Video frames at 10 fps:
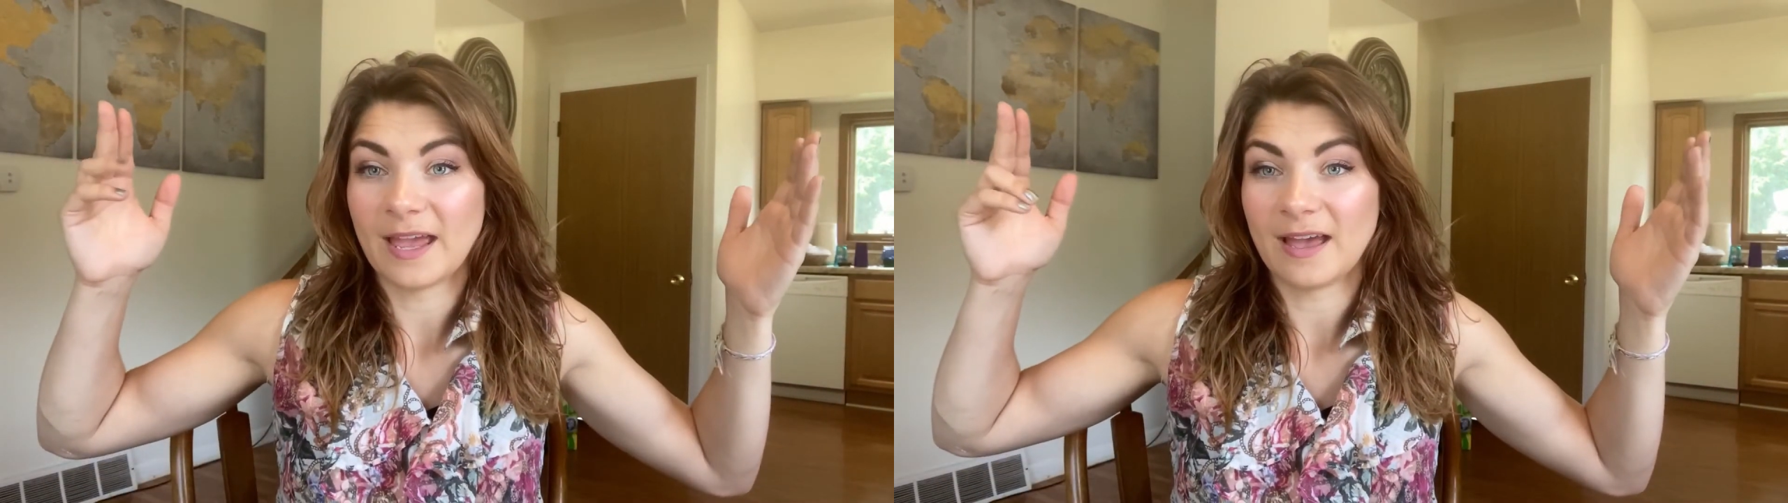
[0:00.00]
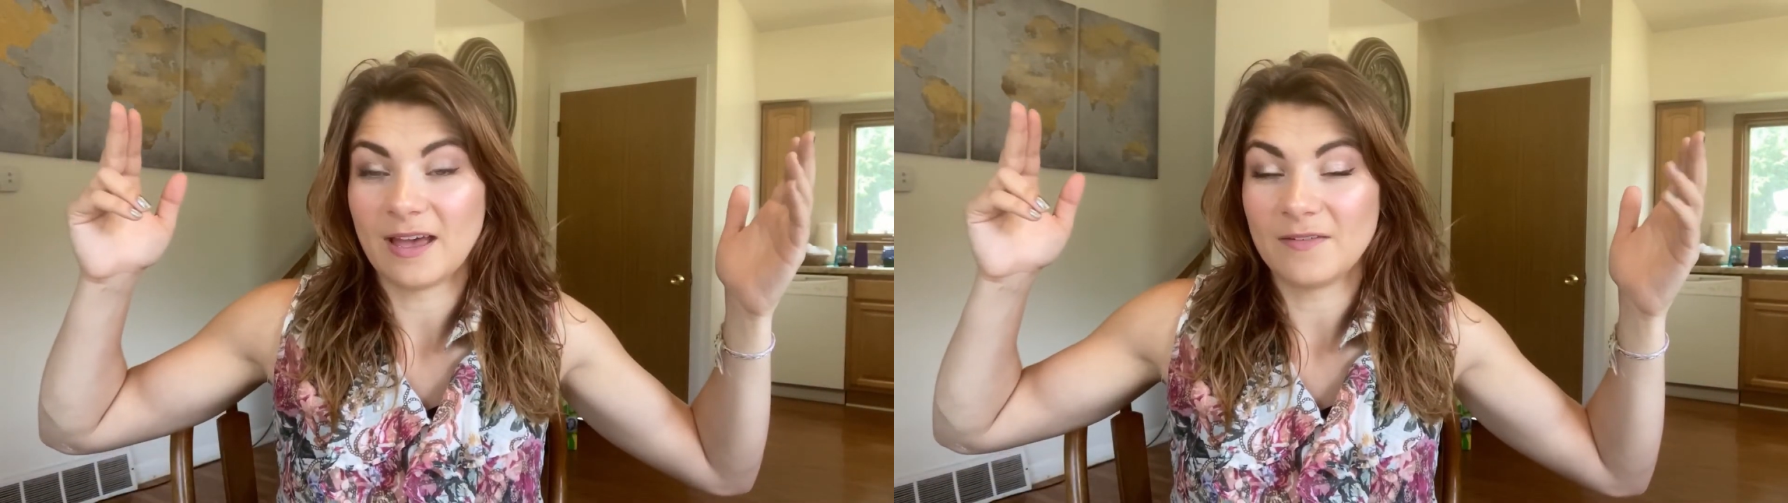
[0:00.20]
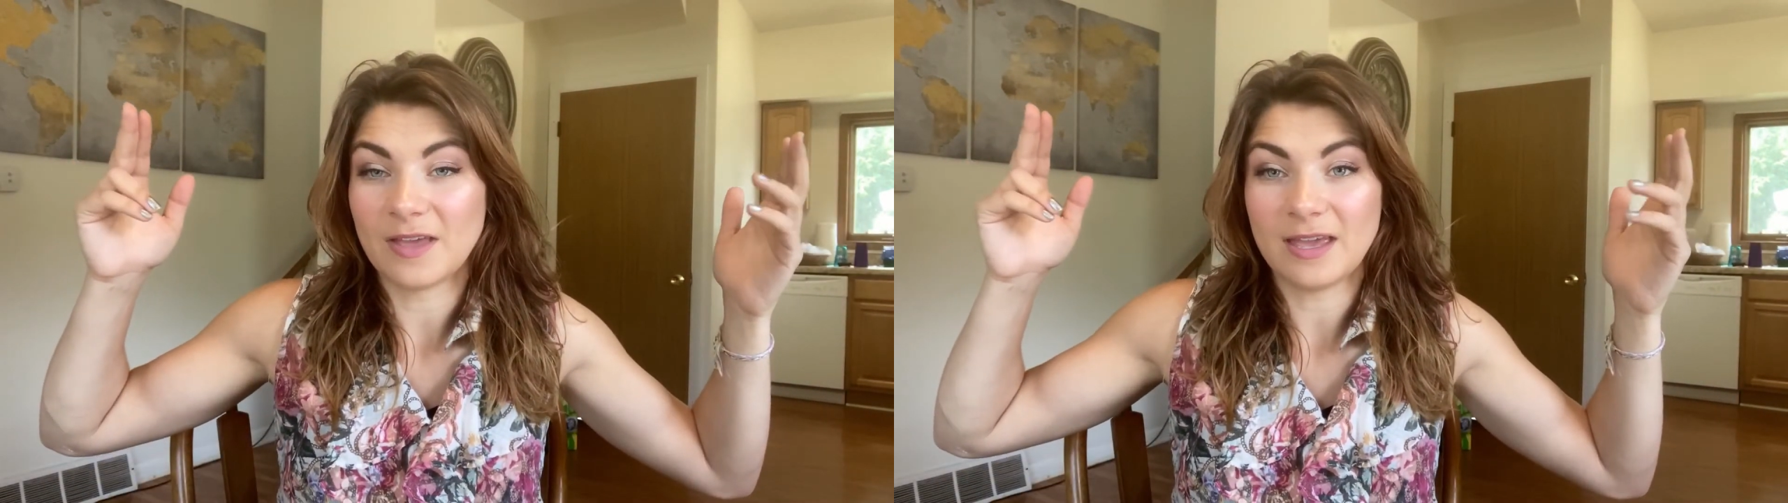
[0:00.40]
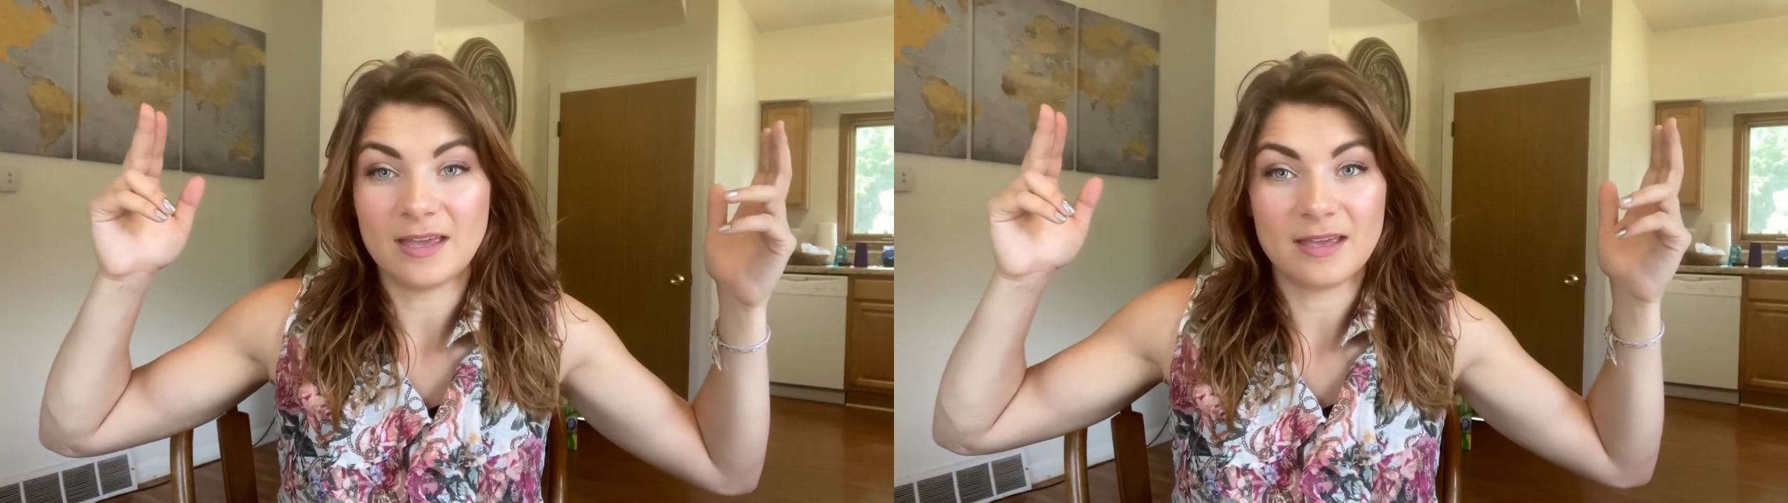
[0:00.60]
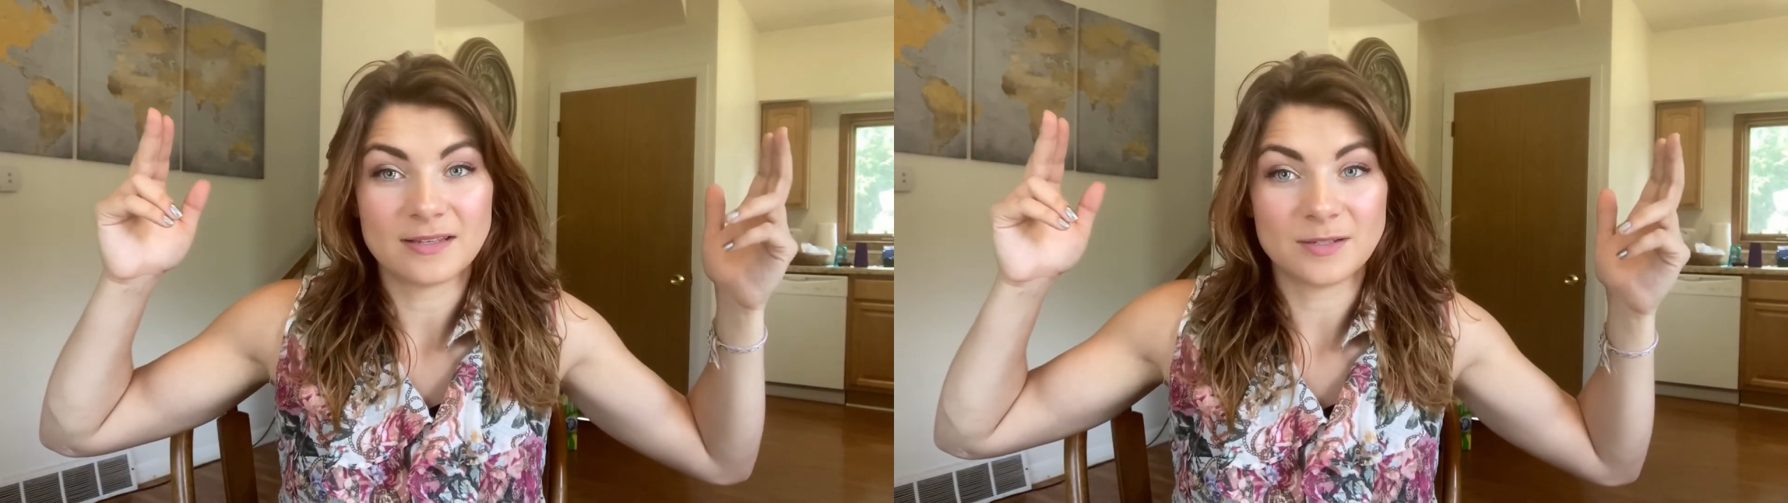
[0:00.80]
Have
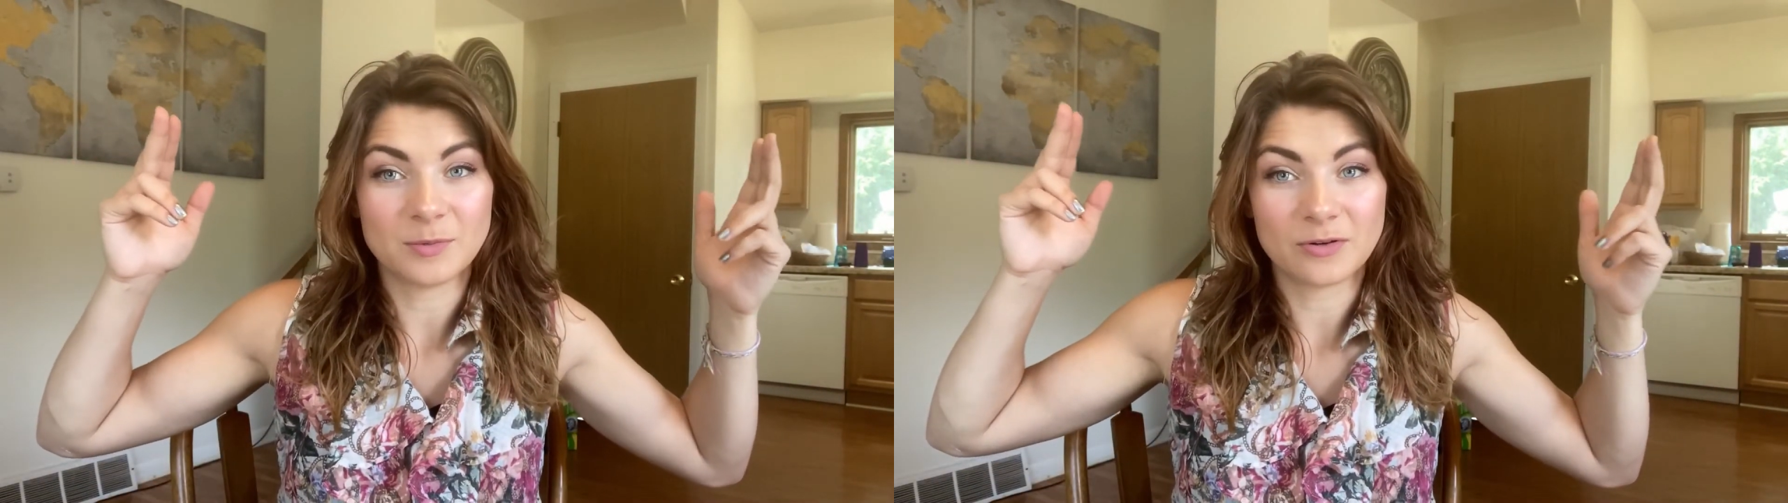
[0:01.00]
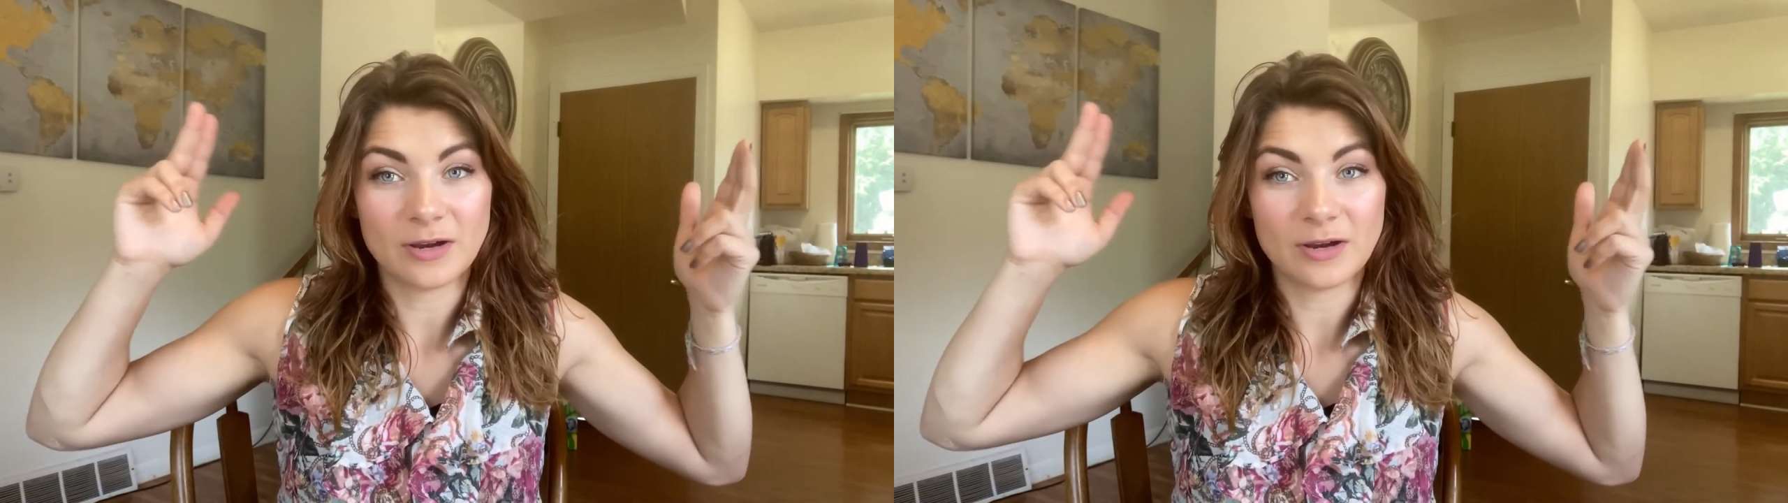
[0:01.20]
a super